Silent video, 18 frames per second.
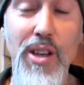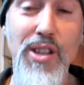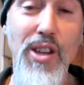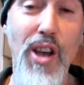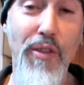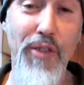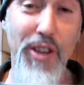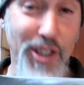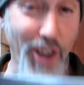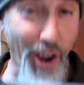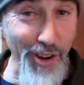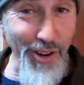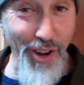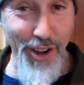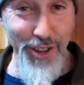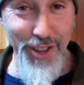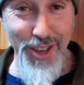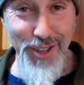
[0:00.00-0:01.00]
so if you don't
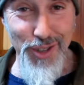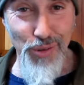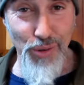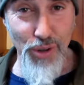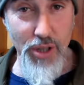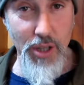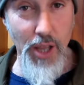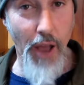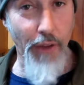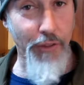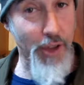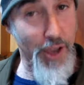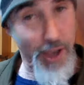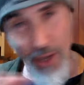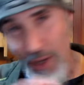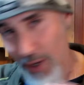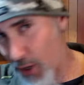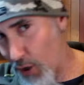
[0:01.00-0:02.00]
like that sort of stuff,
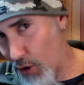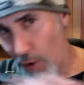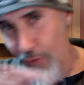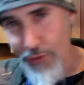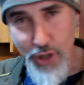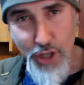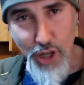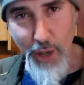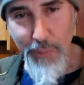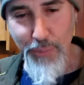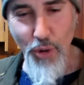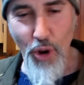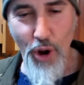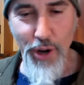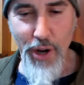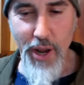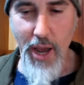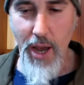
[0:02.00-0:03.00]
get off this clip
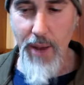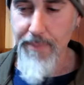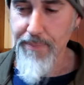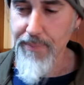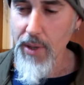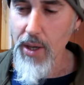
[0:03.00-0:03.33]
right now.